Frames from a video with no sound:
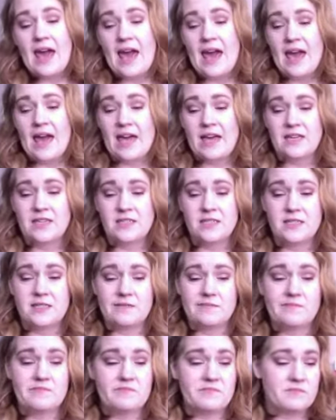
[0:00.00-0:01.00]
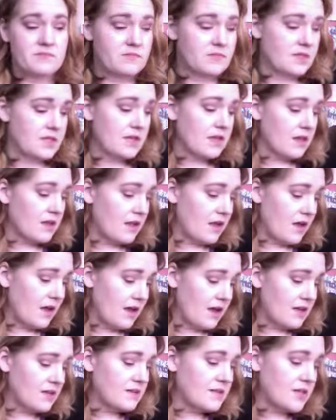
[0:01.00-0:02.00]
And
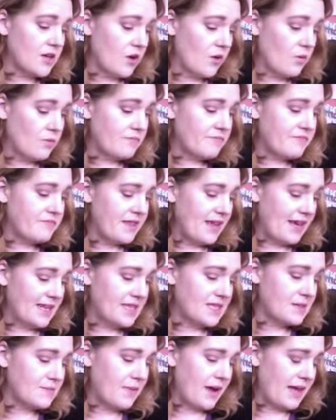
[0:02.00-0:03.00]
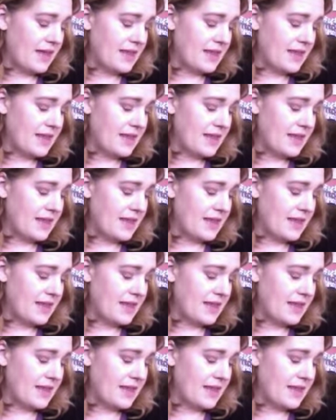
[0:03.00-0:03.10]
so that's